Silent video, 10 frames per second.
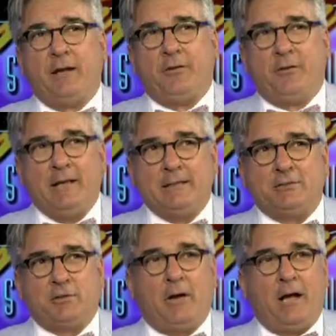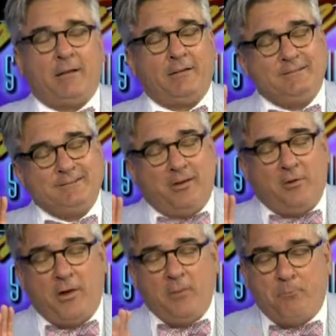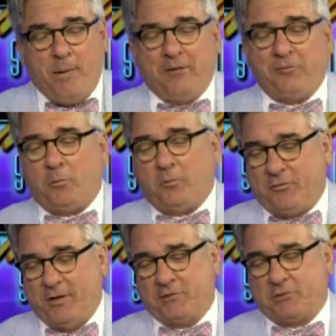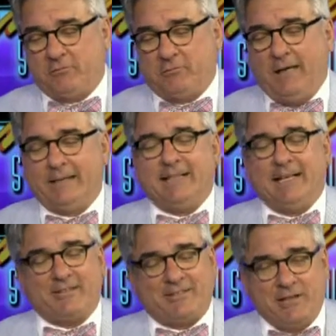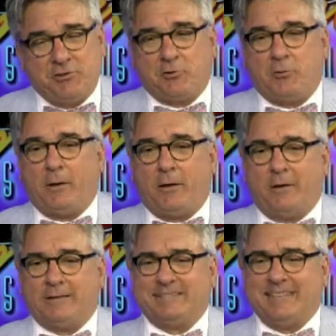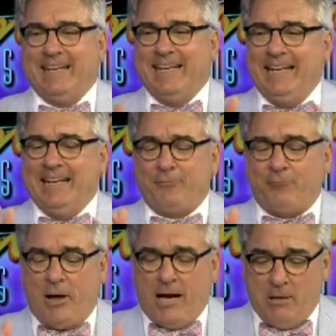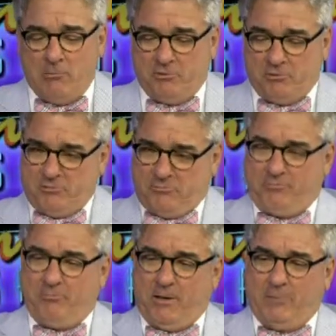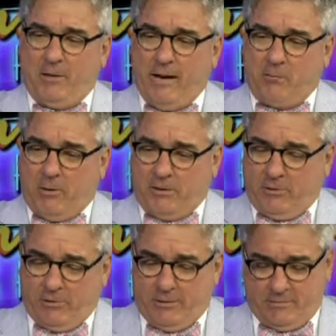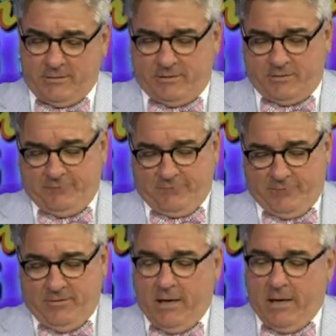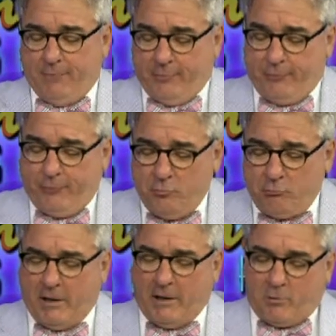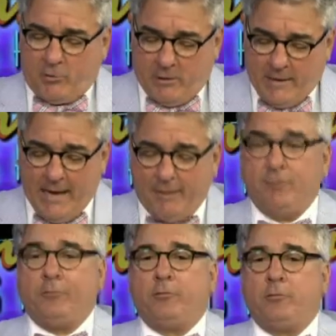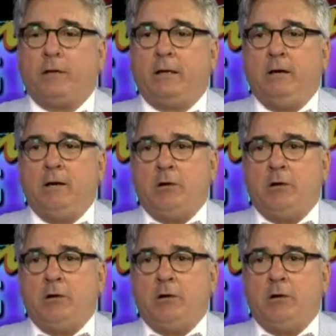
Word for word: they're not necessarily, I, are they best or essential? I say essential because if I was my criteria is this: if, if if a food writer or an avid foodie